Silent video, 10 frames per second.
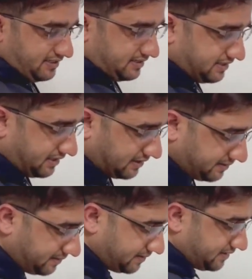the
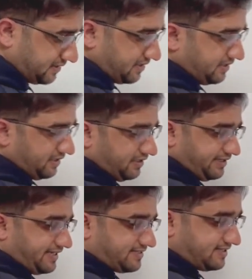
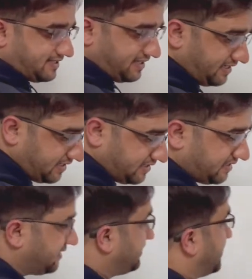necessary
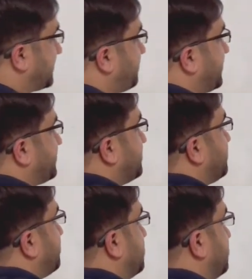expressions
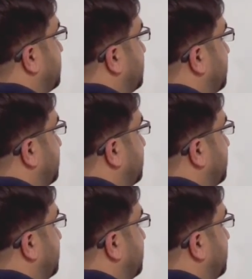for you.